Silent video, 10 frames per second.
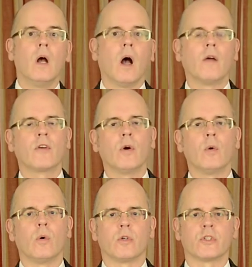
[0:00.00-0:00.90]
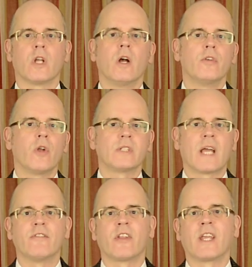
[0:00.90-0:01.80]
Of course, not
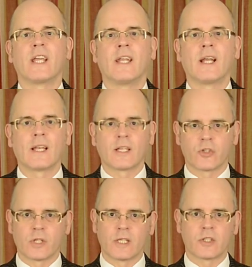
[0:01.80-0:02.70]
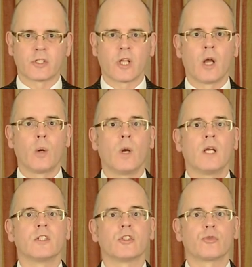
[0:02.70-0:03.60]
everything in English is so
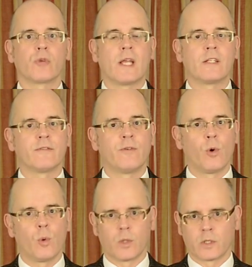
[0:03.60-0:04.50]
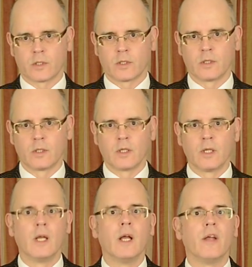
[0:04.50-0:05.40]
straightforward.
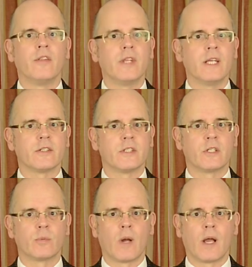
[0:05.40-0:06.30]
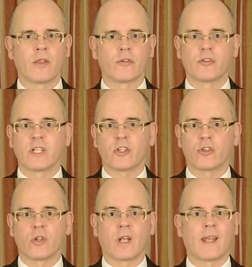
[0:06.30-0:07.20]
This is where the
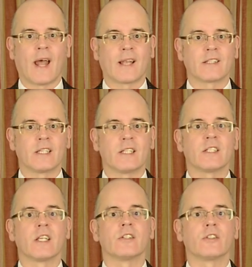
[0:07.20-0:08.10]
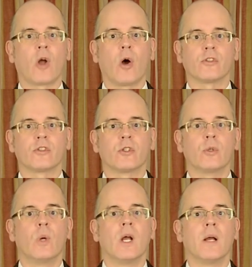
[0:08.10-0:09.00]
traditional analysis starts
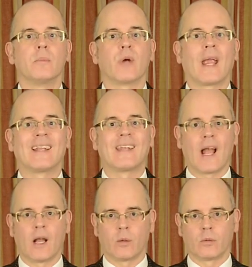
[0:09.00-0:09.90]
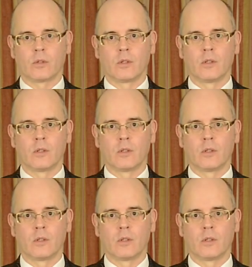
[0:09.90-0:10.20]
to break down.